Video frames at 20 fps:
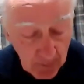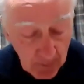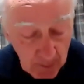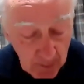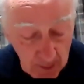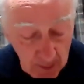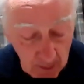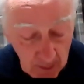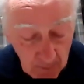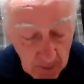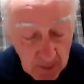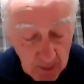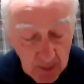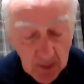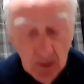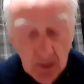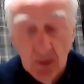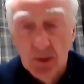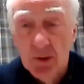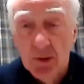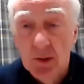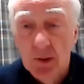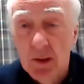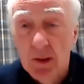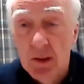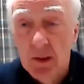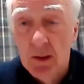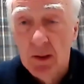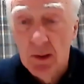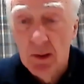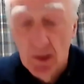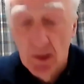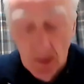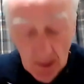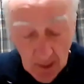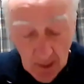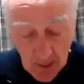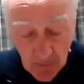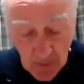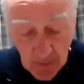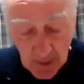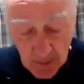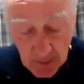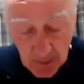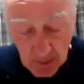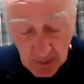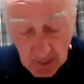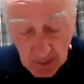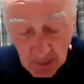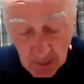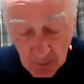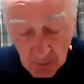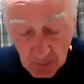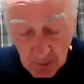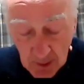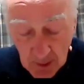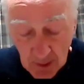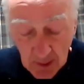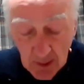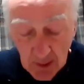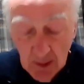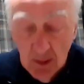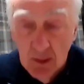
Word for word: the demons asked Jesus to send them out of the country